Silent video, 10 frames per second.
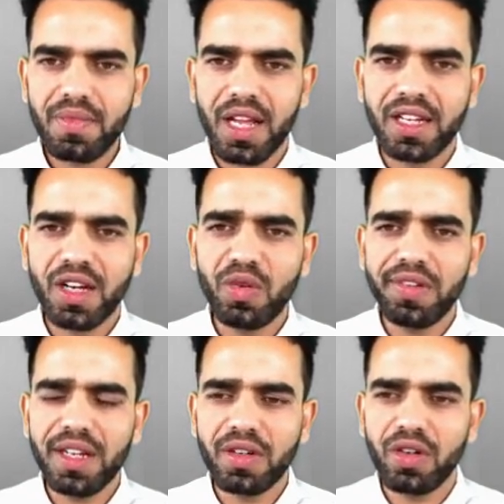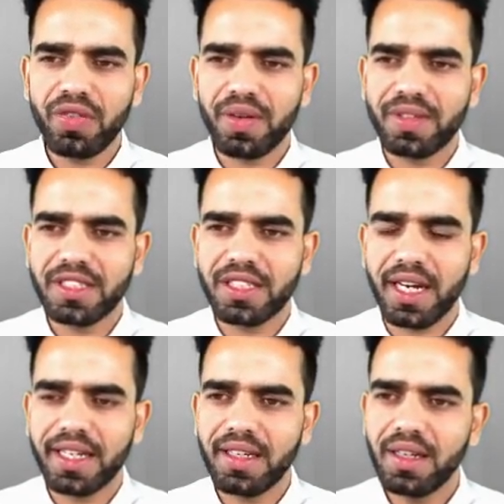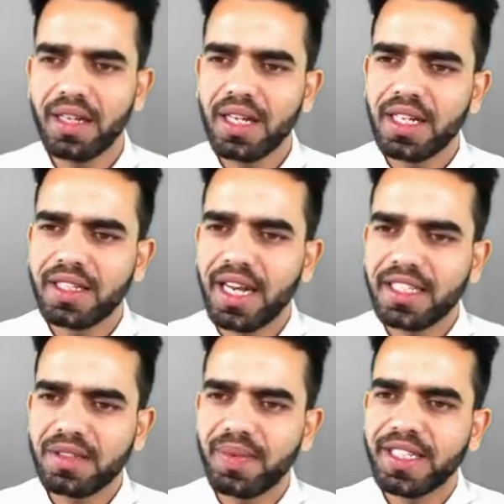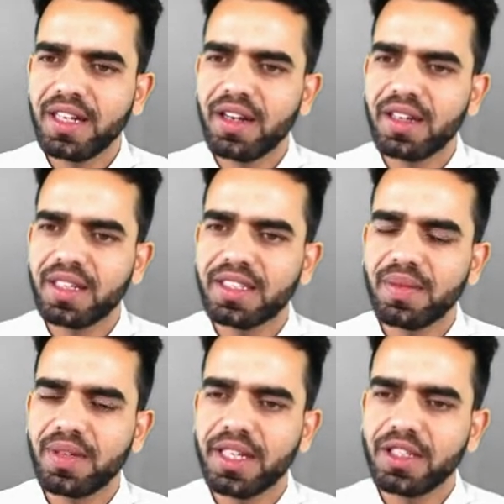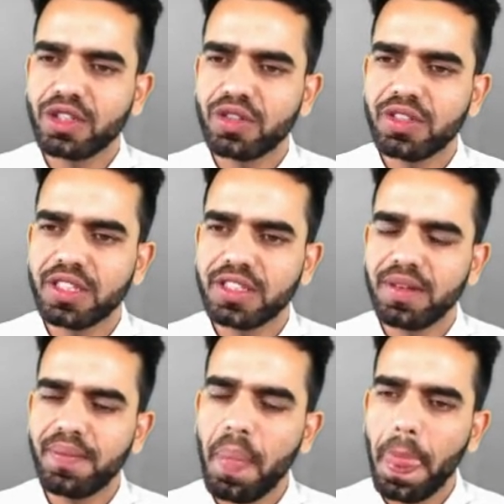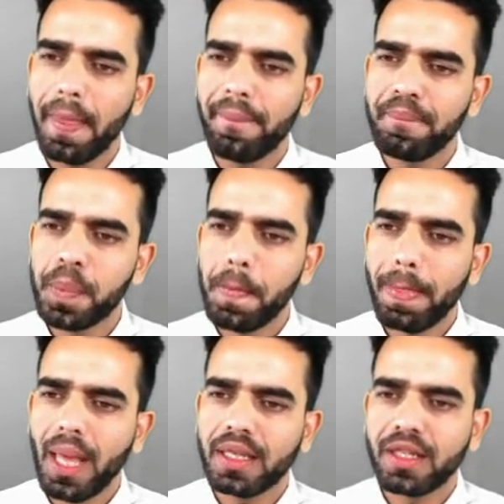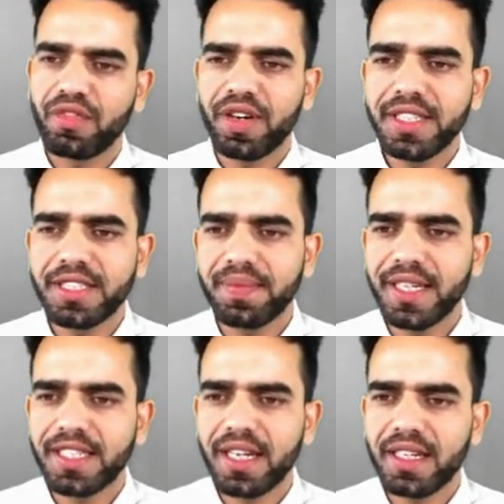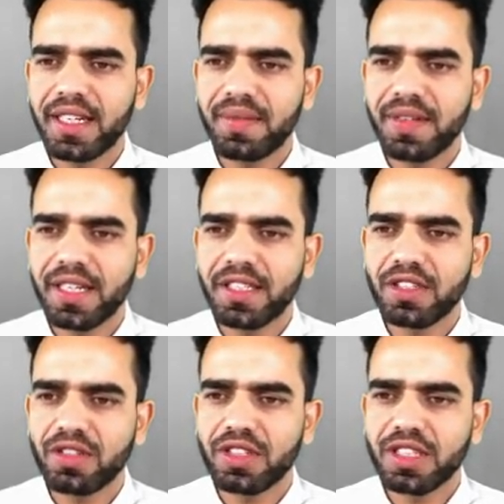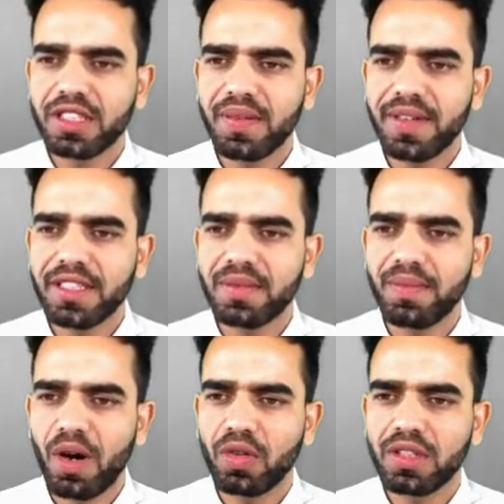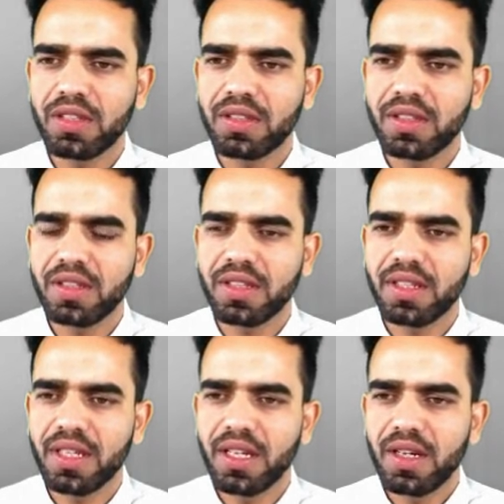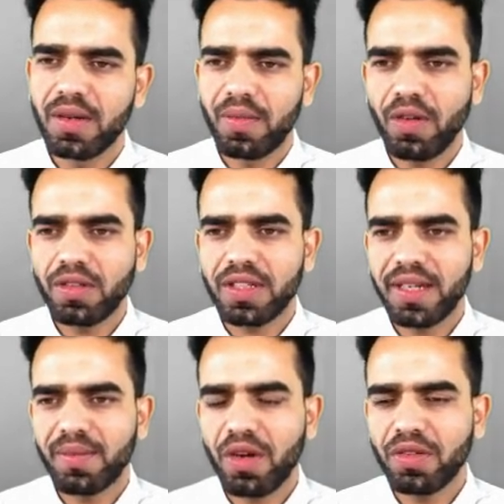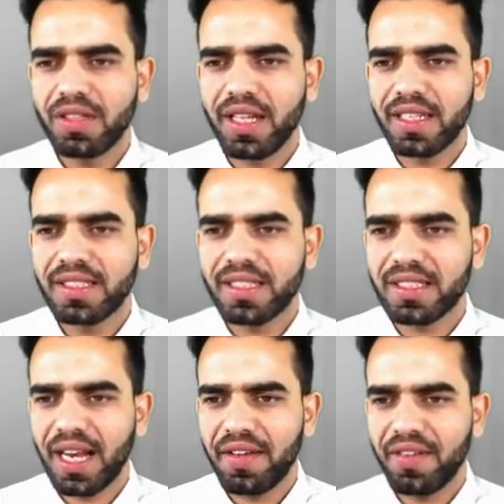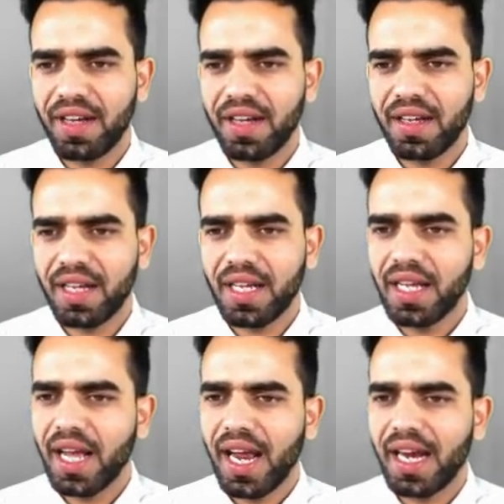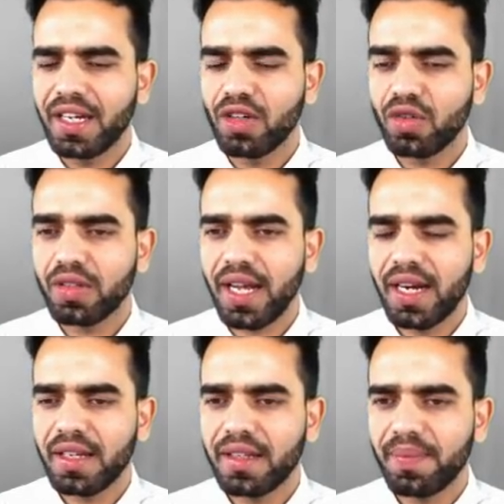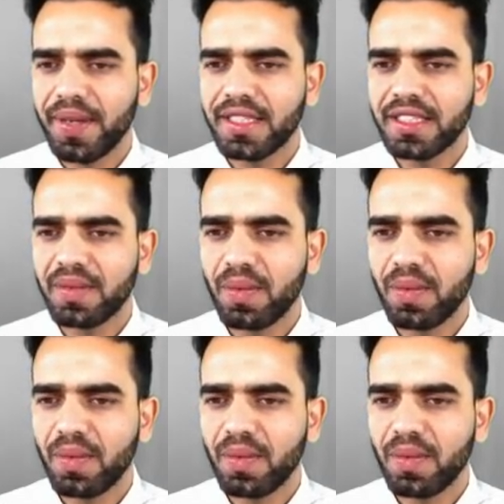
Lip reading: now we will go from the starting, that is major organs of the digestive system. The first major organ of the digestive system is mouth. In mouth there is a saliva, and due to that the pH of the